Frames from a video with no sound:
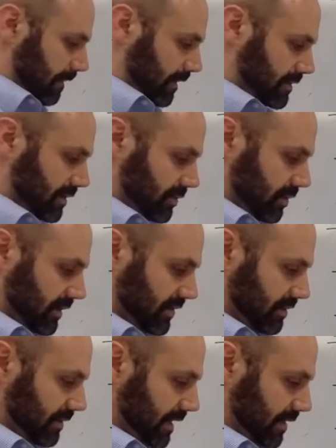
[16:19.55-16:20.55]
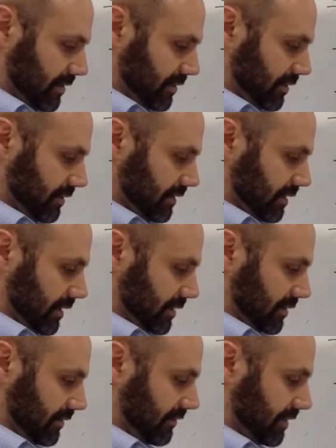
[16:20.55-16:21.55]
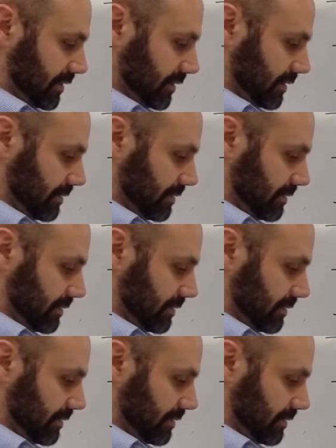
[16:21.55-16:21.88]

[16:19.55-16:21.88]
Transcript: it says what is the magnitude of the electric field?